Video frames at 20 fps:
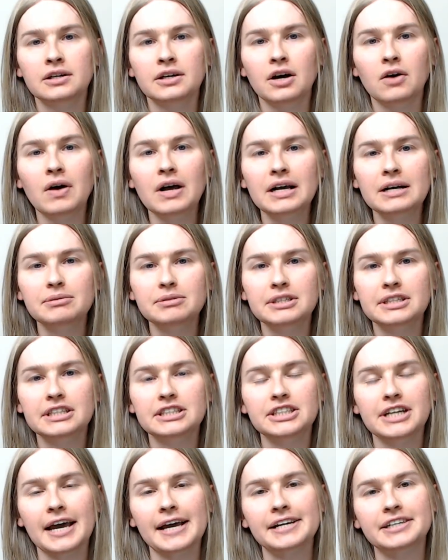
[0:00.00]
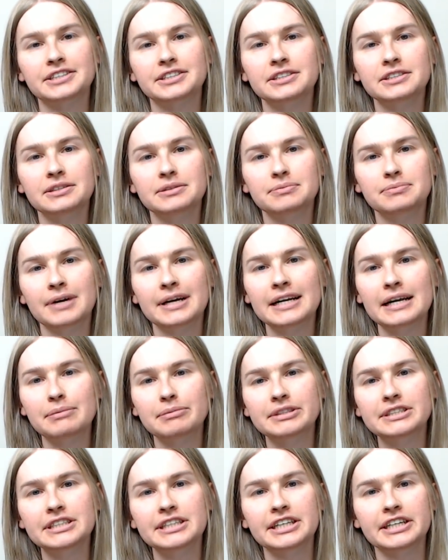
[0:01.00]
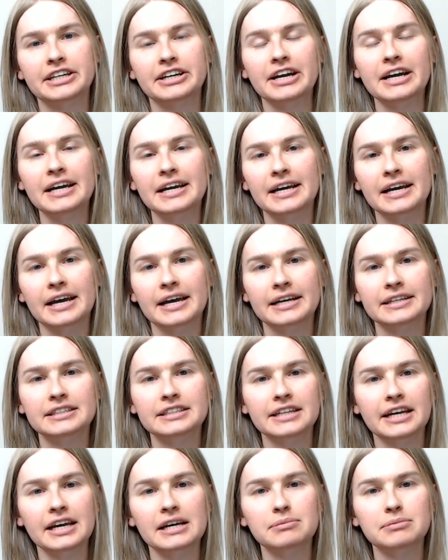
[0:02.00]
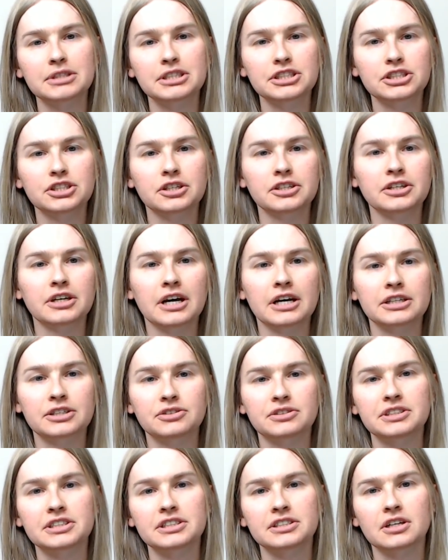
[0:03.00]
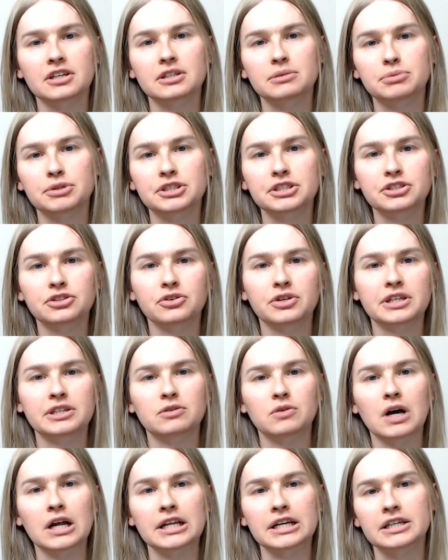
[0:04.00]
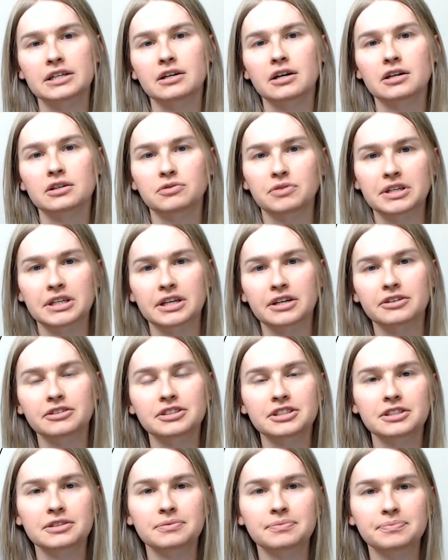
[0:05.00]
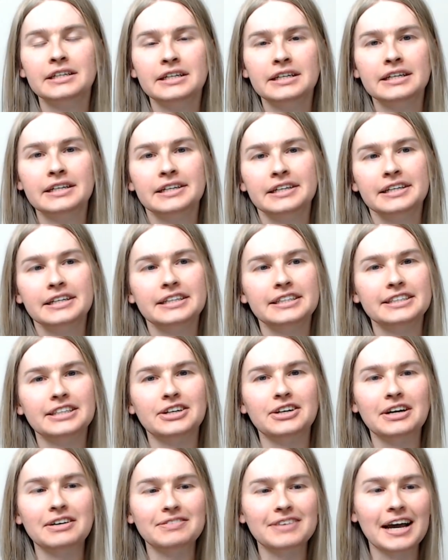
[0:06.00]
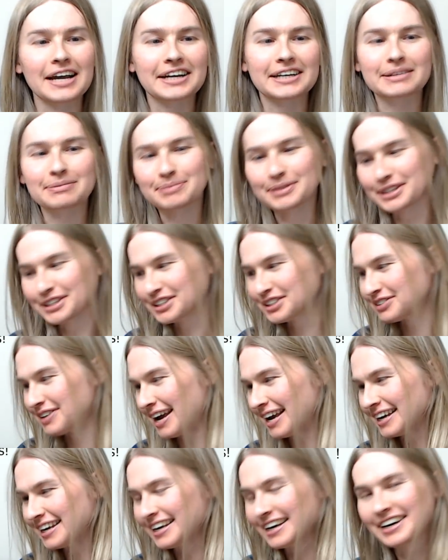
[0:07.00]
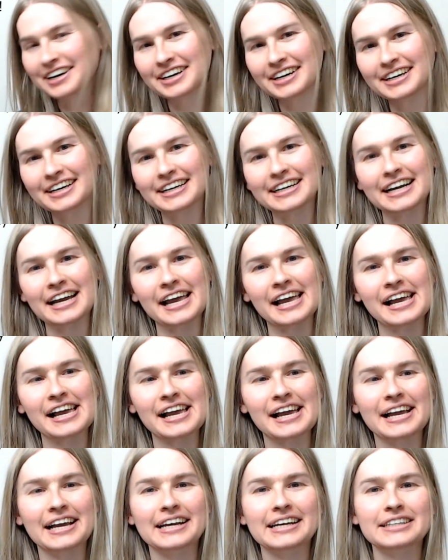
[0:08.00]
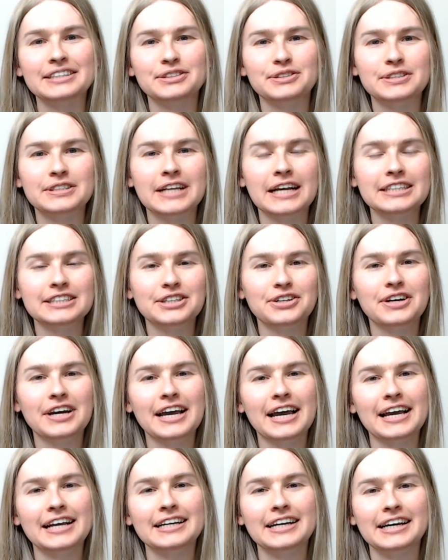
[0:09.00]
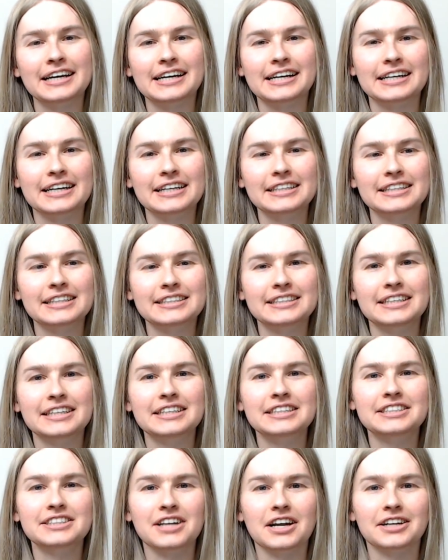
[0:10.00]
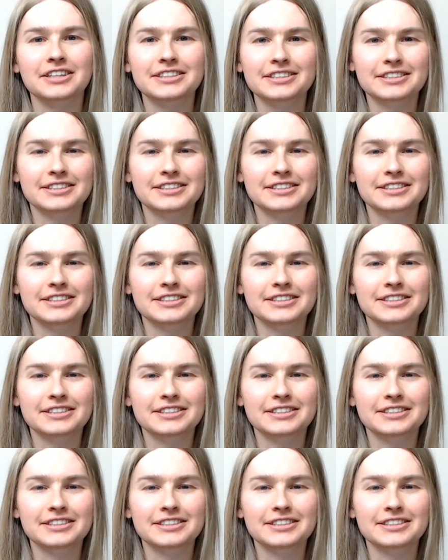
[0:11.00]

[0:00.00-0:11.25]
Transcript: Welcome to the channel. My name is Kira and today I'm going to show you how to install the Burst Coin wallet on Windows. So I've got a computer right here and let's go ahead and get this thing installed.